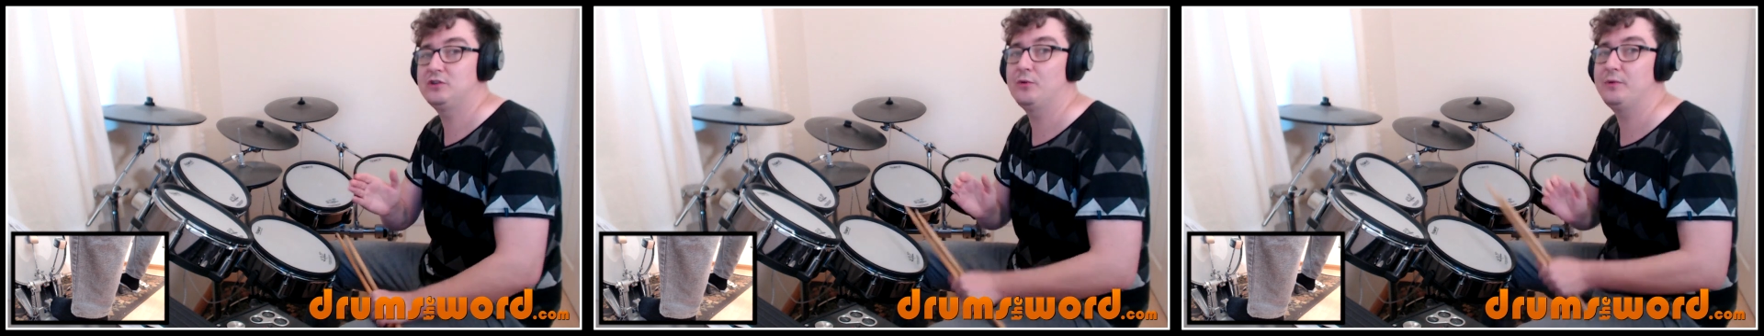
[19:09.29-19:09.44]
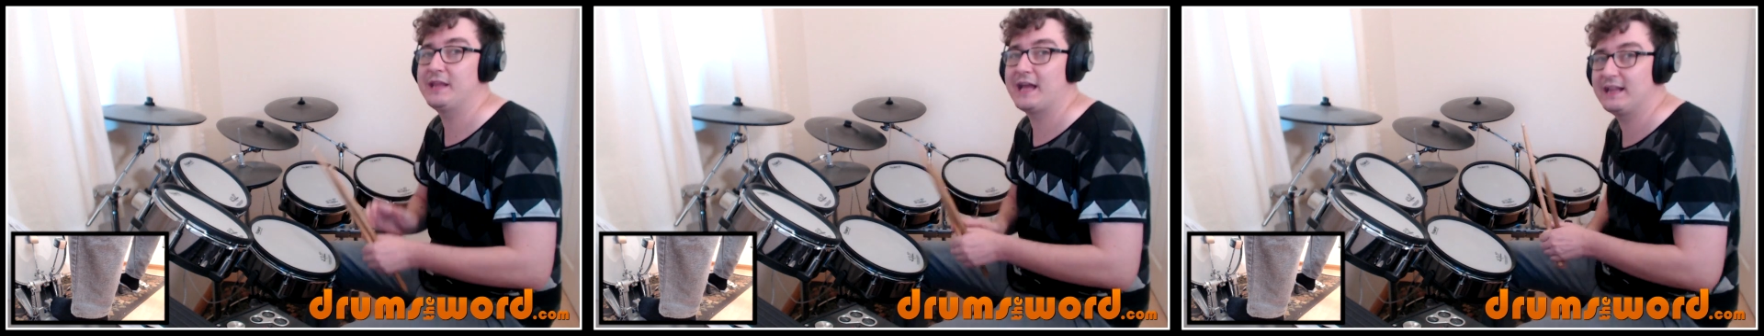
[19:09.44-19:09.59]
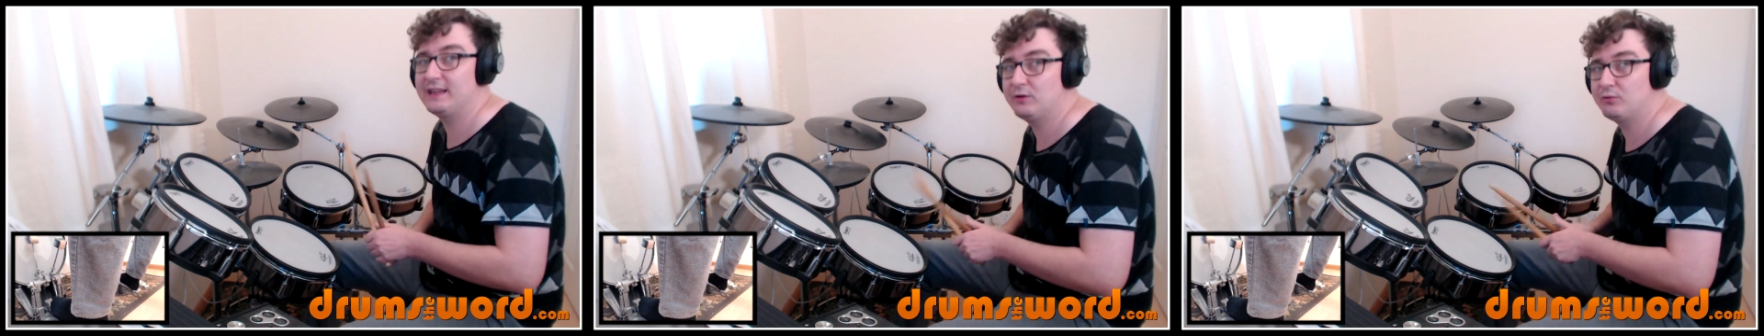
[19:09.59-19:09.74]

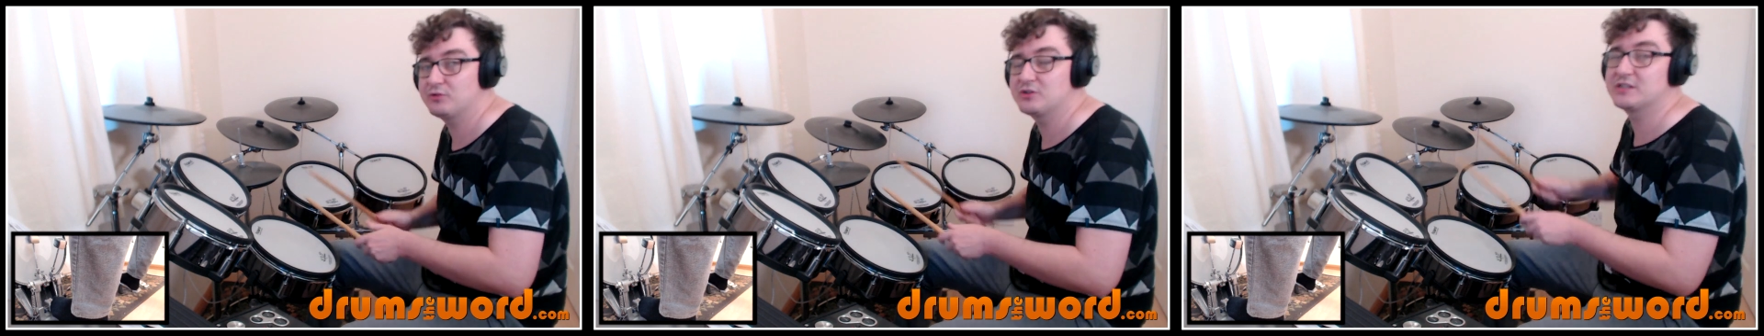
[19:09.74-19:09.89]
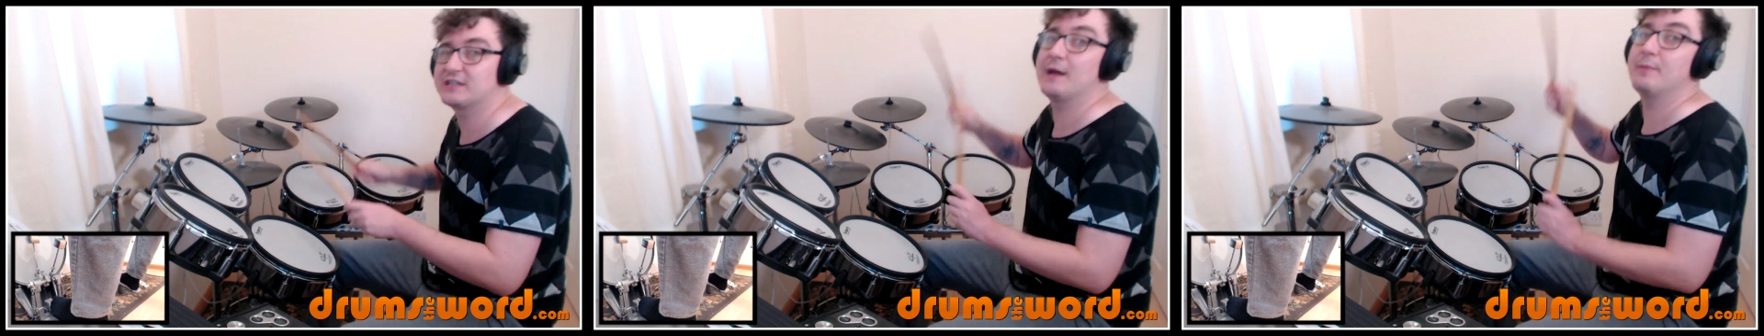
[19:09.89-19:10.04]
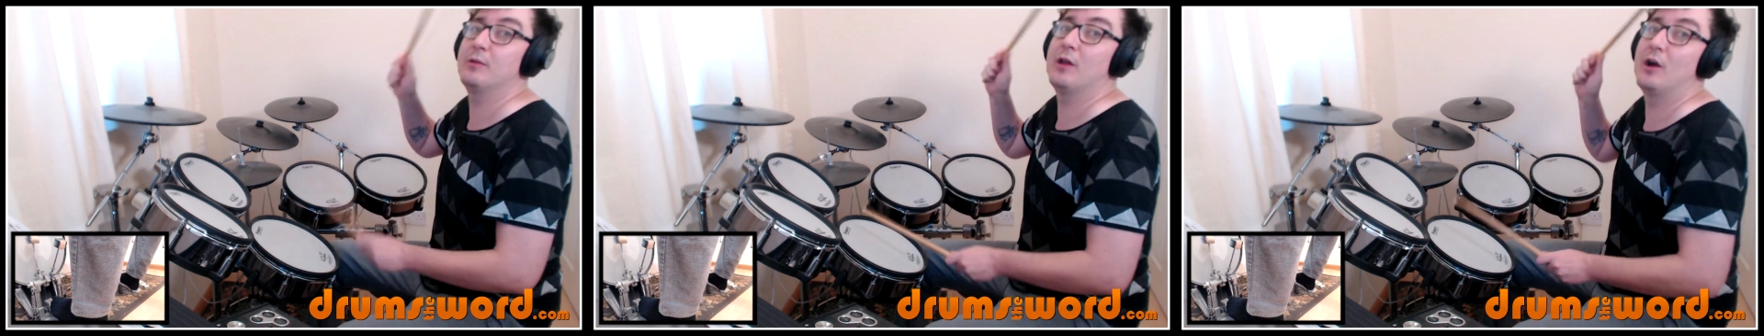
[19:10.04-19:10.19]
doing that little
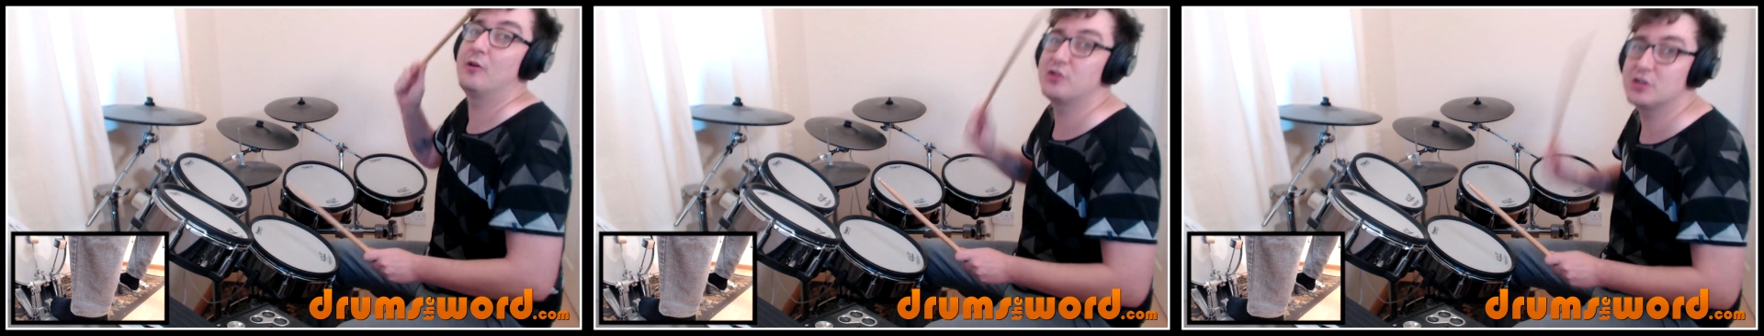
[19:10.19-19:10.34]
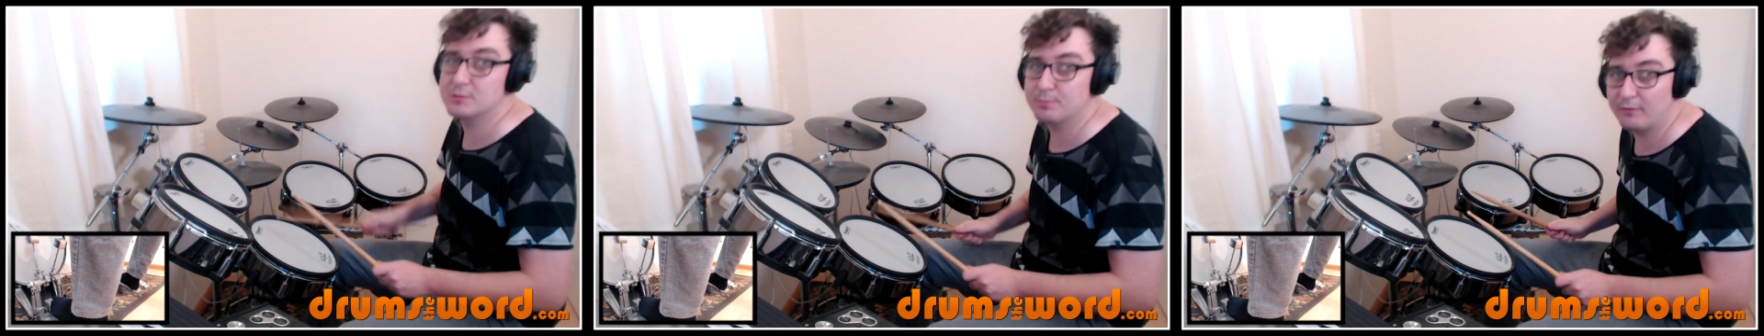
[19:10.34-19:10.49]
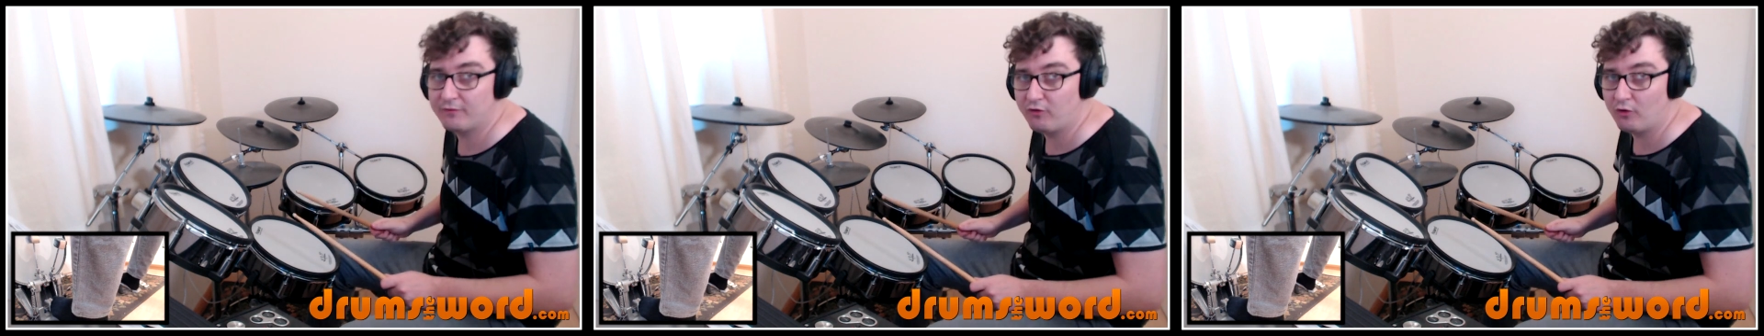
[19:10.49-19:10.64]
skip note
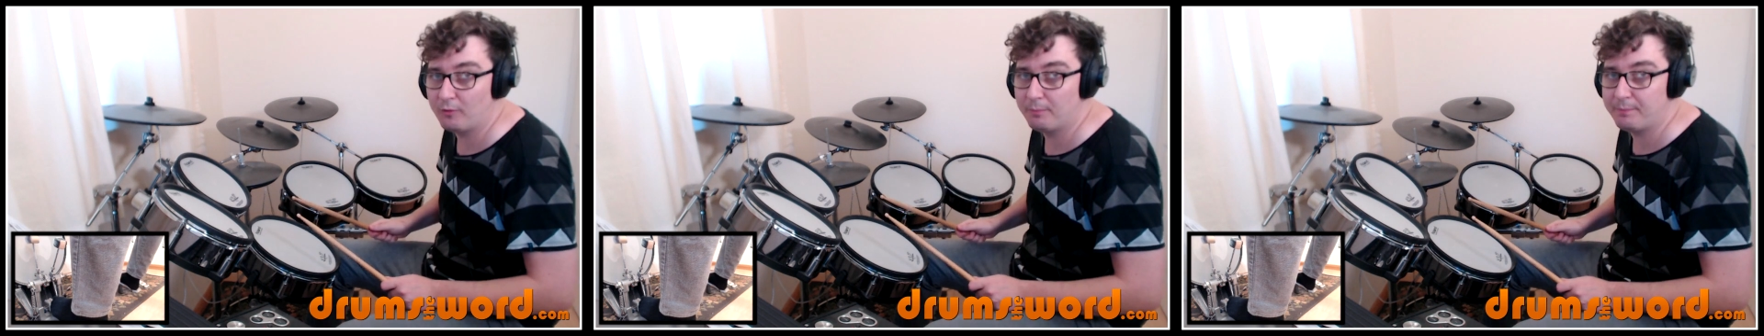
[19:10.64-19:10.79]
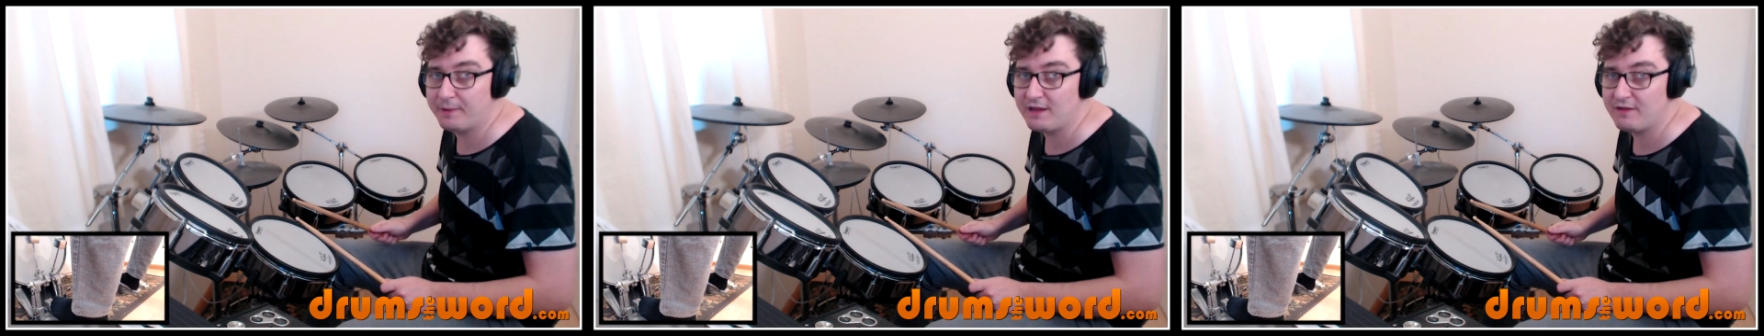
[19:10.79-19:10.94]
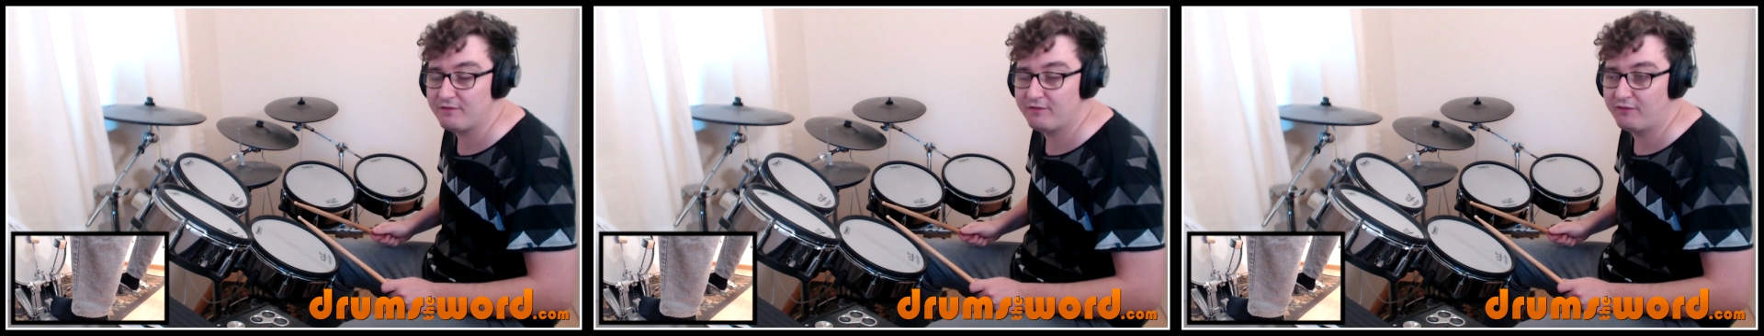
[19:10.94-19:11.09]
just before
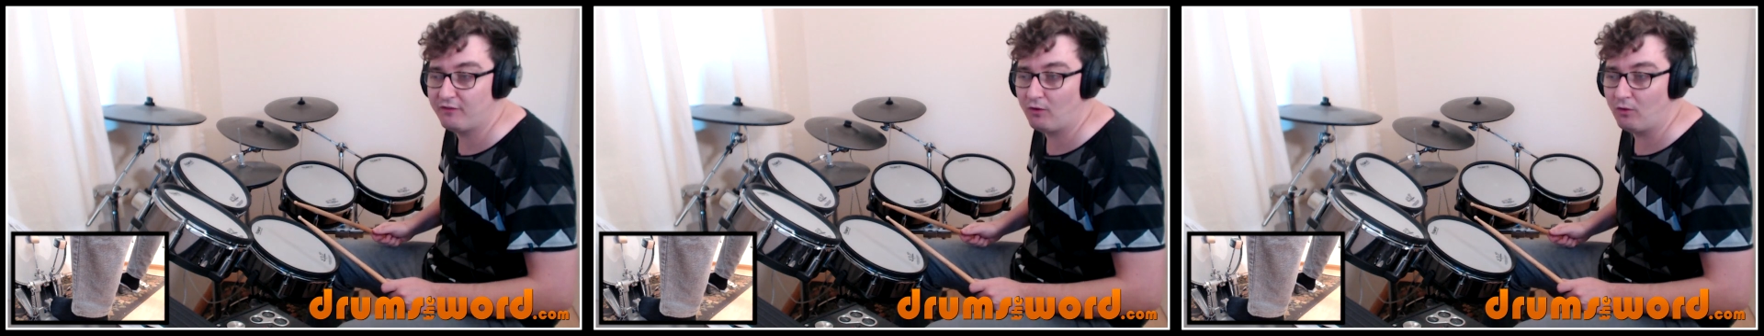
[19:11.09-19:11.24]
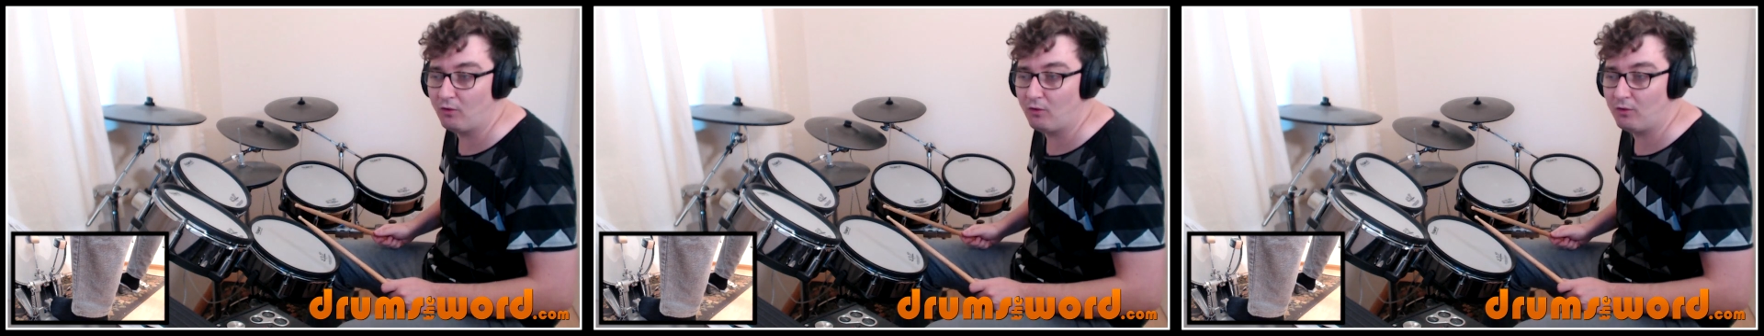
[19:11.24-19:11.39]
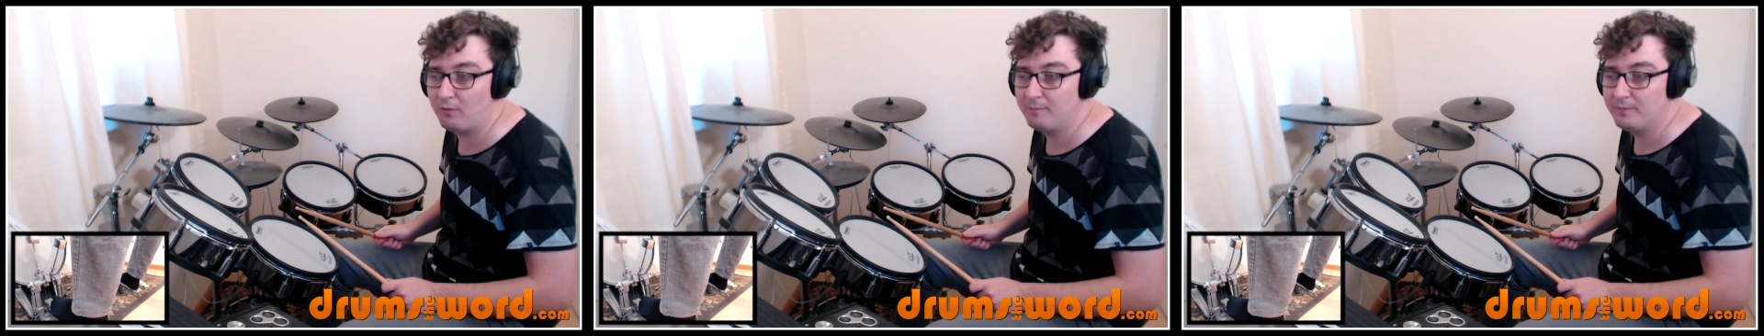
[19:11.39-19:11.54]
beat
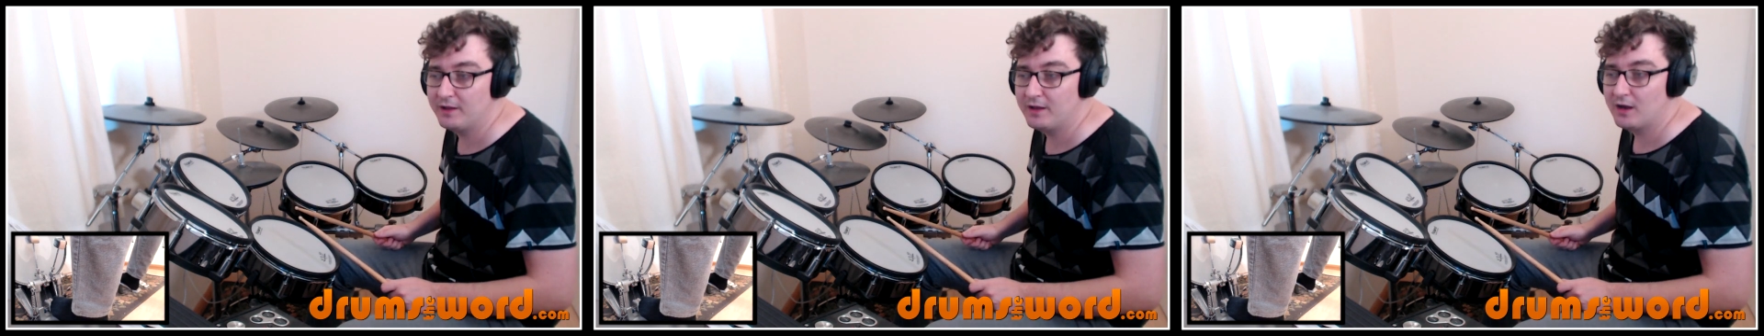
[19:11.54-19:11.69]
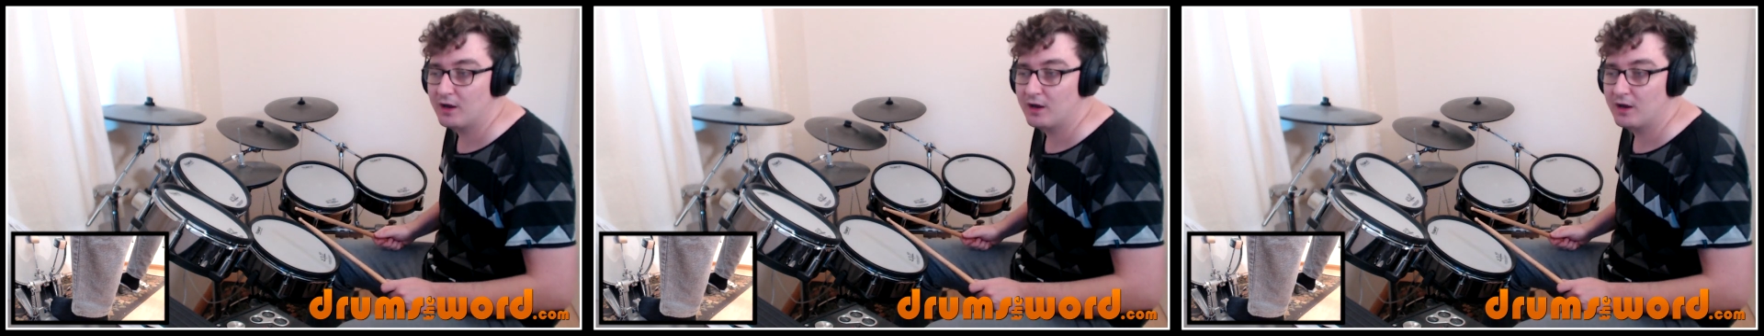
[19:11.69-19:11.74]
four,